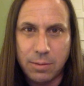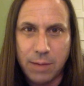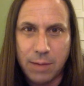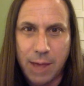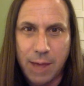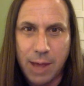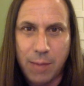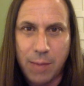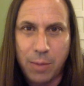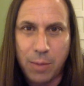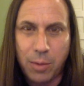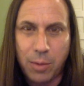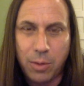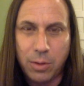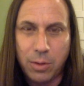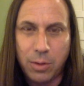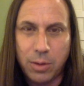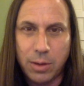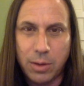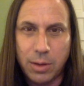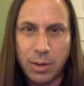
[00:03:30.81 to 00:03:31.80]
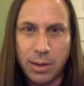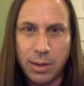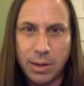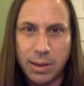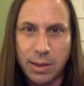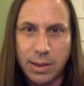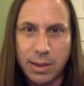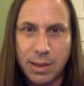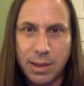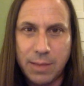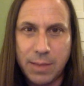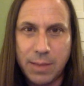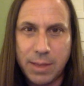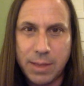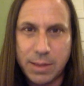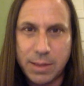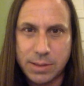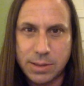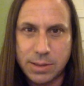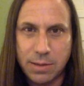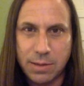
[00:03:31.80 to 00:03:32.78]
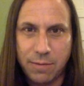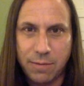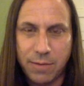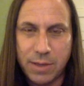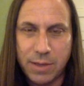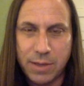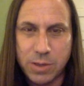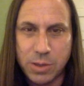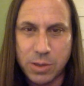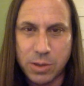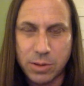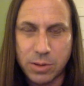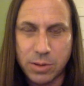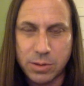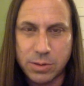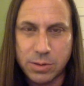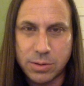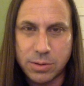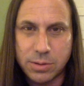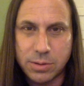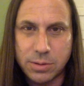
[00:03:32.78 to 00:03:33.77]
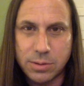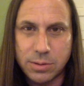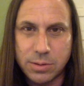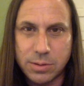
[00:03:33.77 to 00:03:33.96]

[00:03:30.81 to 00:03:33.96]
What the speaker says: Apple limits the features